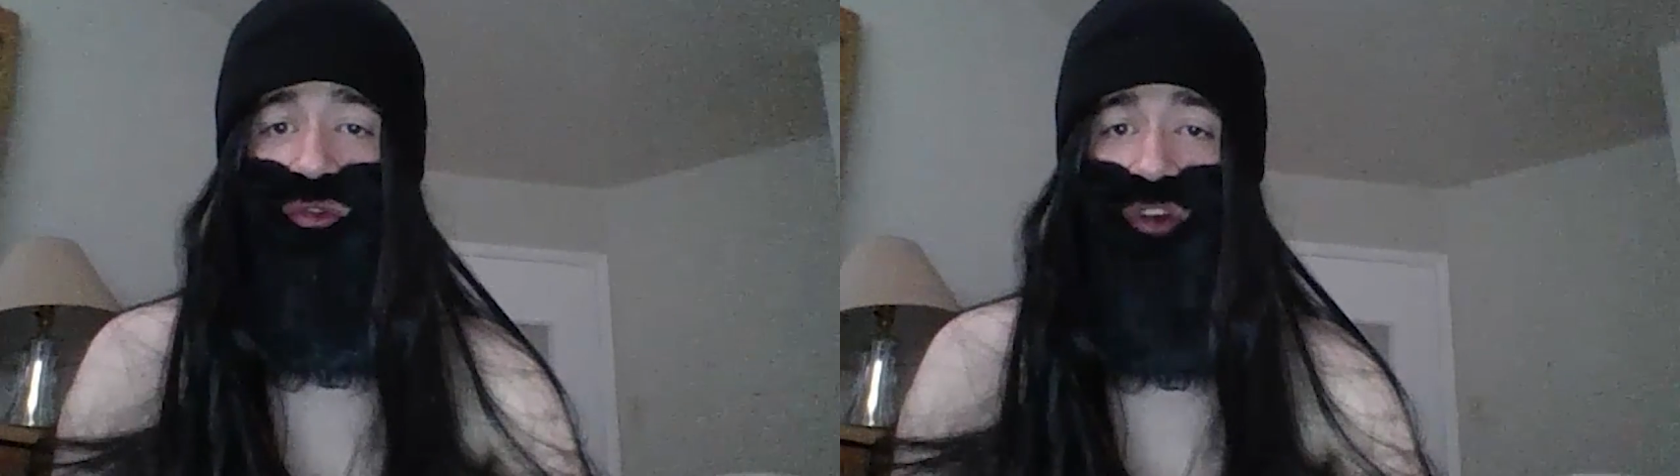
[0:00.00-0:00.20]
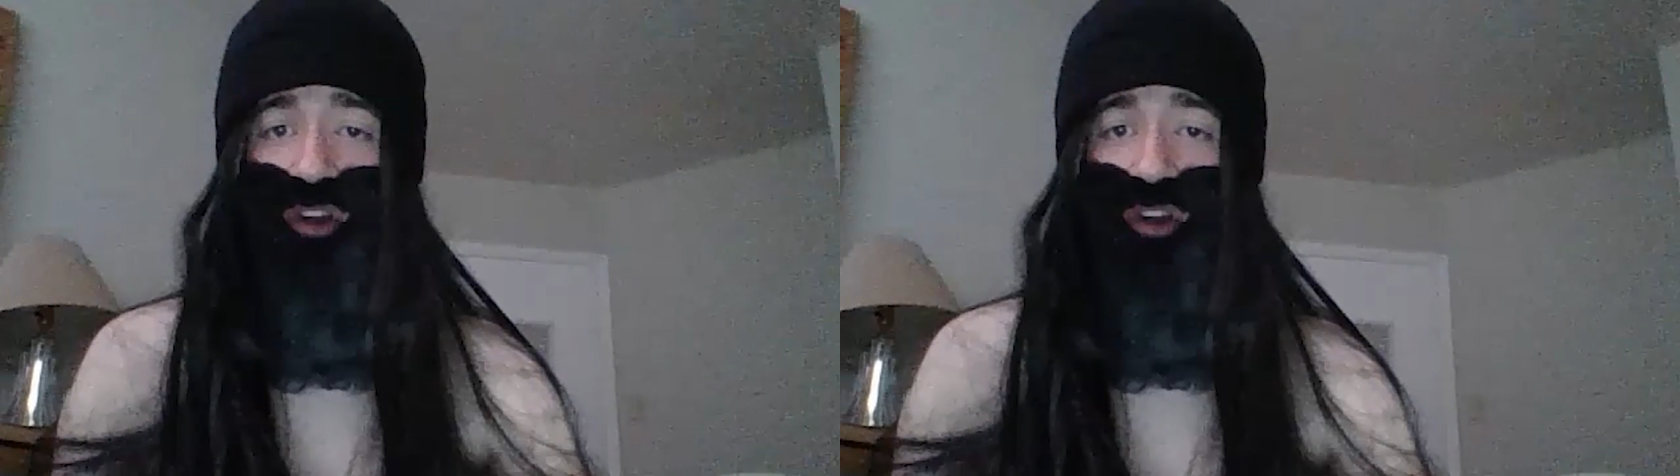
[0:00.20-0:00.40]

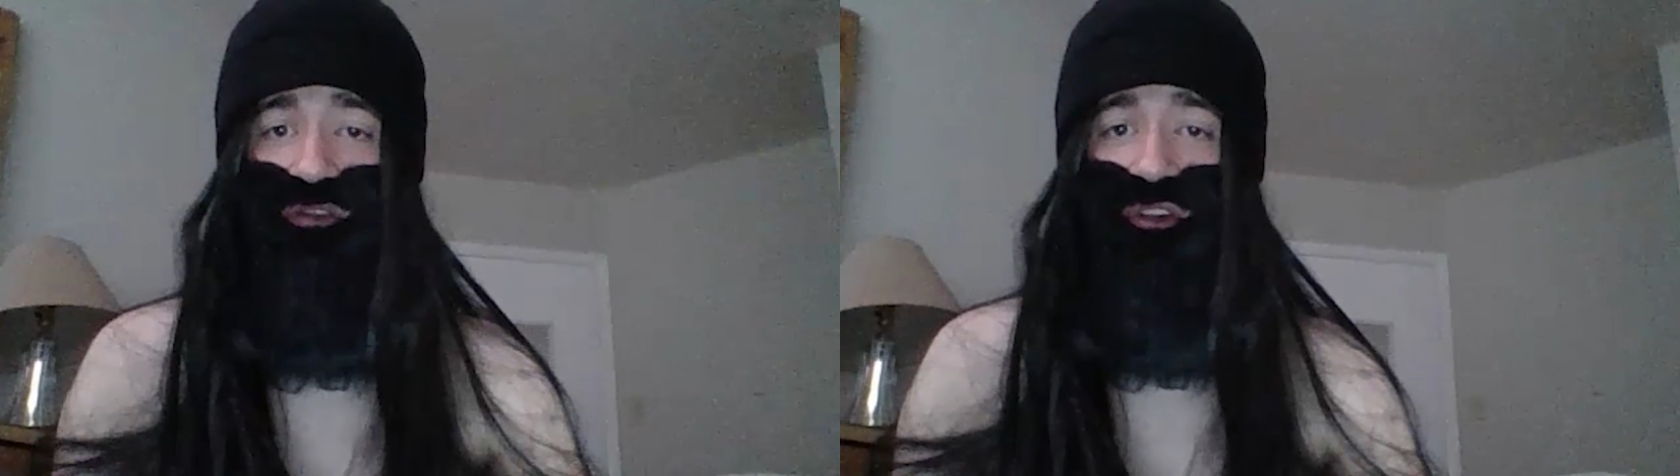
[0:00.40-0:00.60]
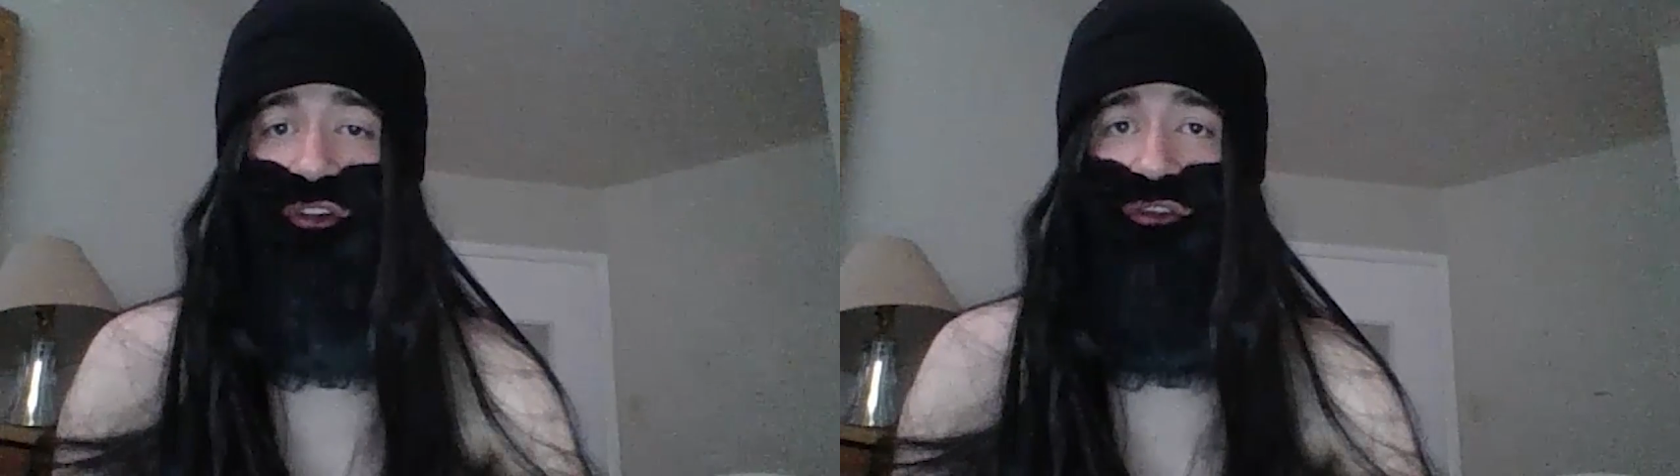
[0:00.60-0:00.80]
of
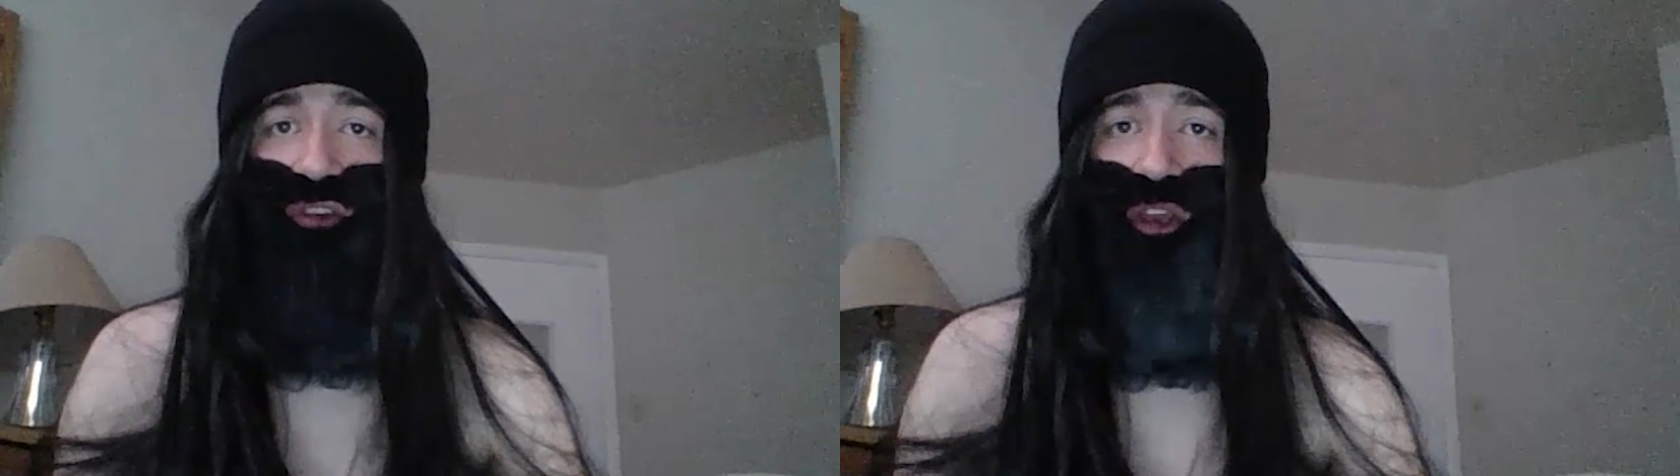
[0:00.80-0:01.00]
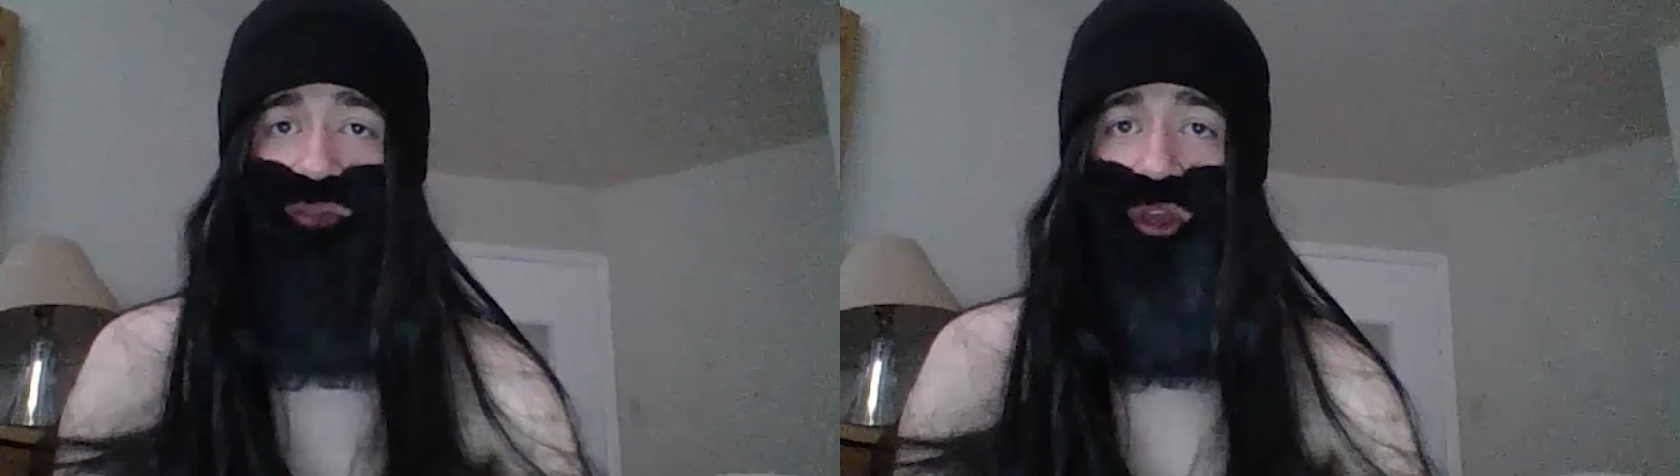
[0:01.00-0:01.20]
Gurf
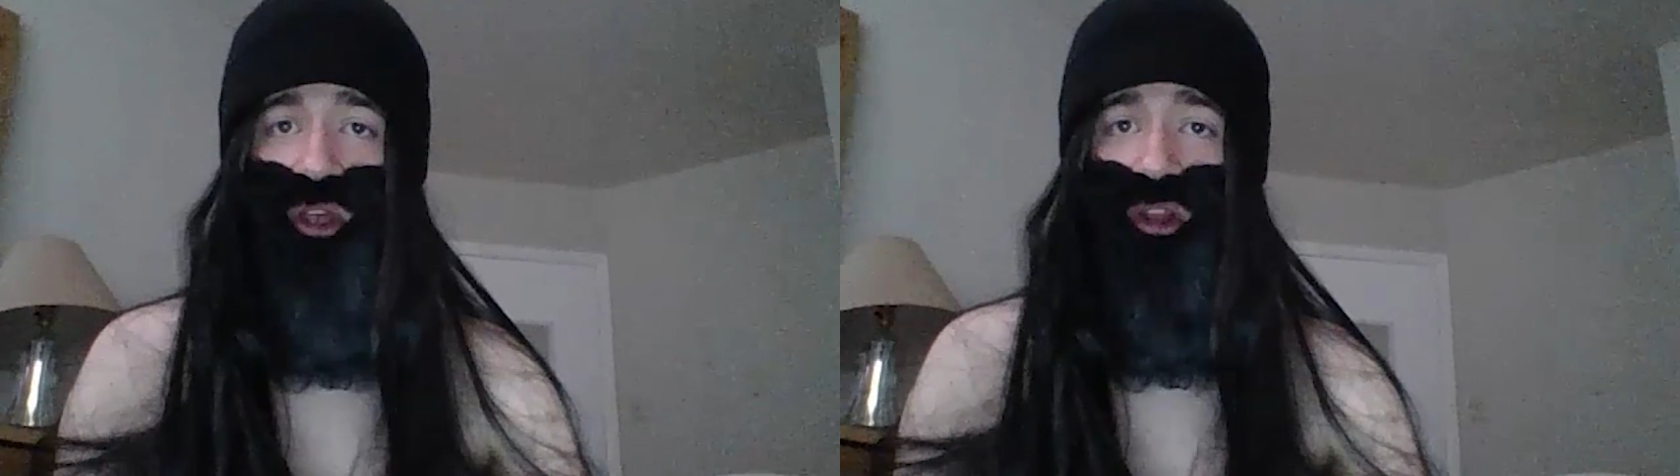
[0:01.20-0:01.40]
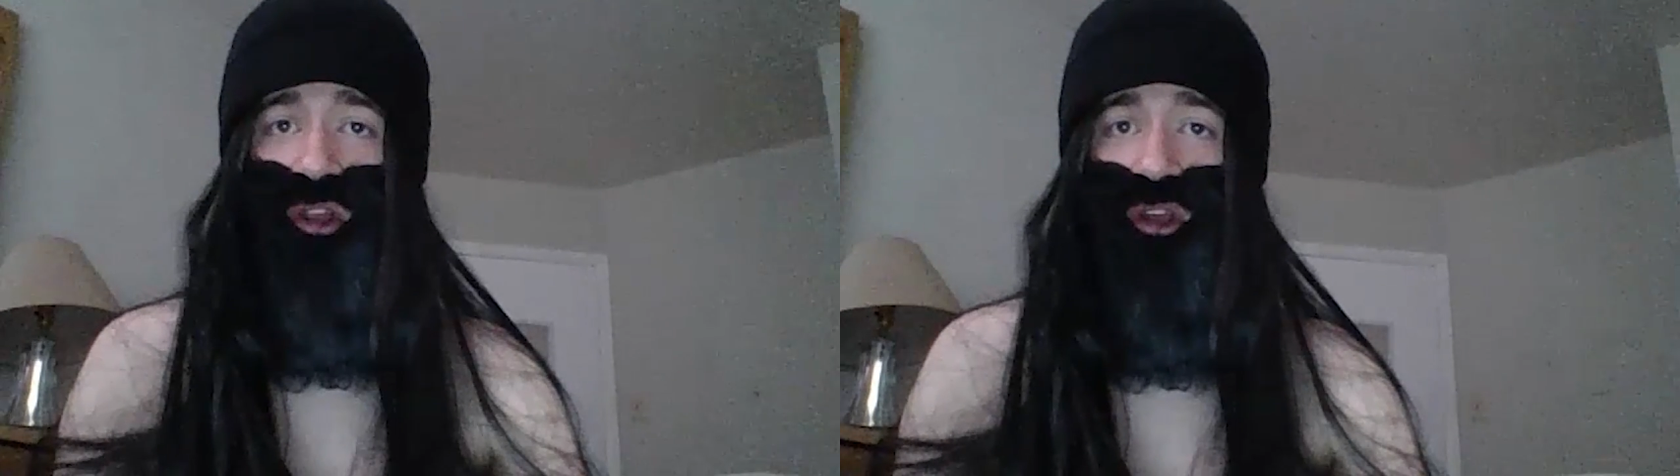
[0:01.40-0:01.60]
Fan
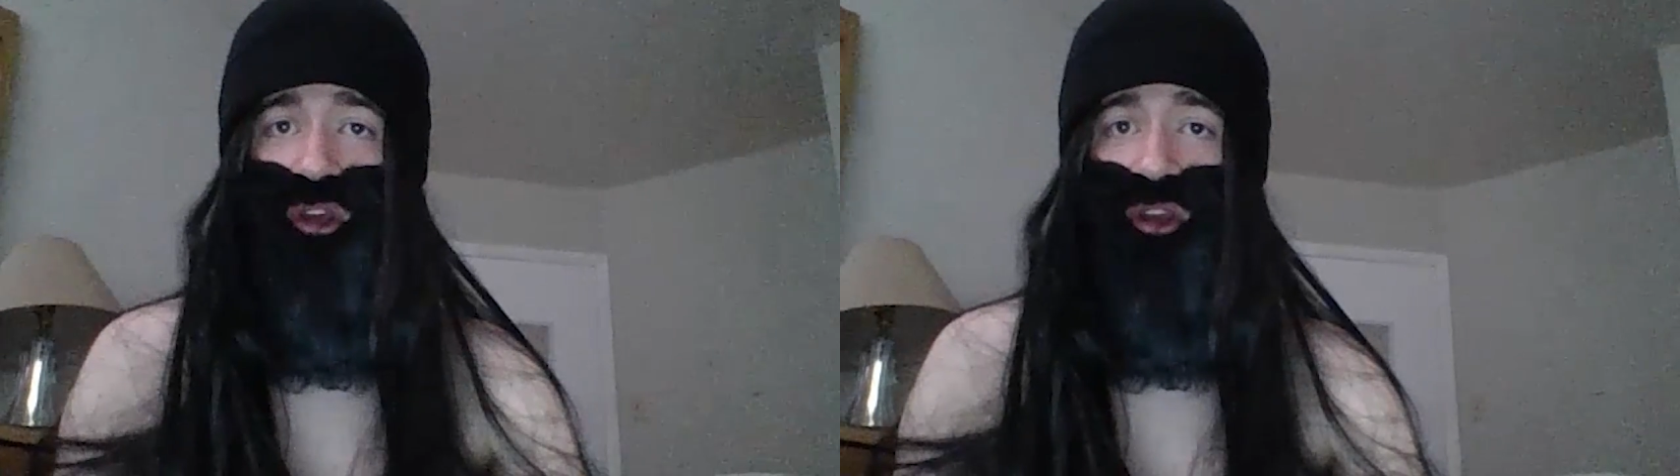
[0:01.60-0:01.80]
Mail.